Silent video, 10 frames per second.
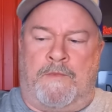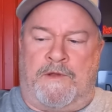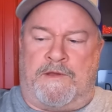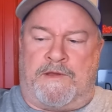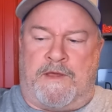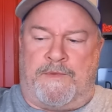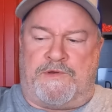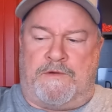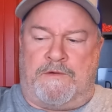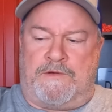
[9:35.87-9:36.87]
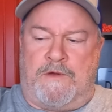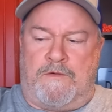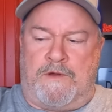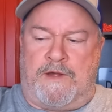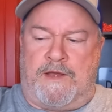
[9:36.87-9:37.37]
but the temperature is
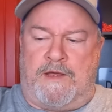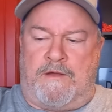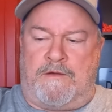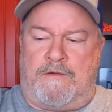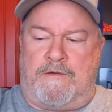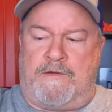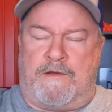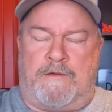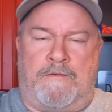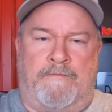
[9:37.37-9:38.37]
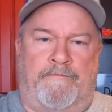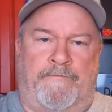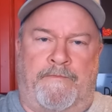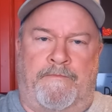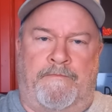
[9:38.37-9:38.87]
going down. So
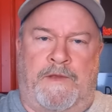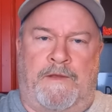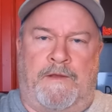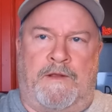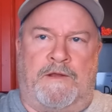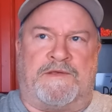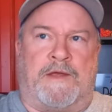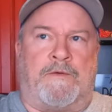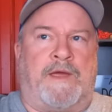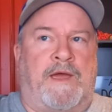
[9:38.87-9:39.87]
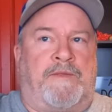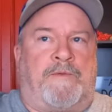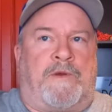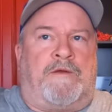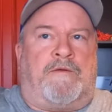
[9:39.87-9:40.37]
it looks like we got
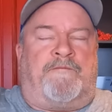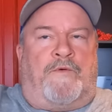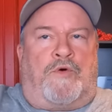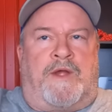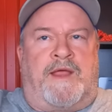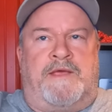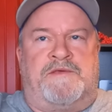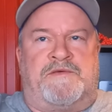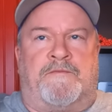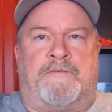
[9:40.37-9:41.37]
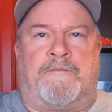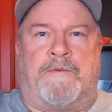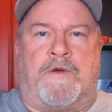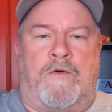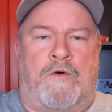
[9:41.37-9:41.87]
three or four days of
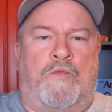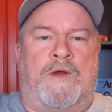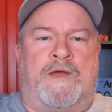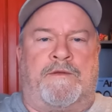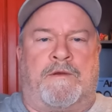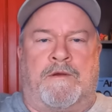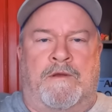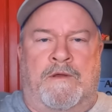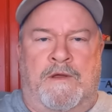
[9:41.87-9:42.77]
cold weather.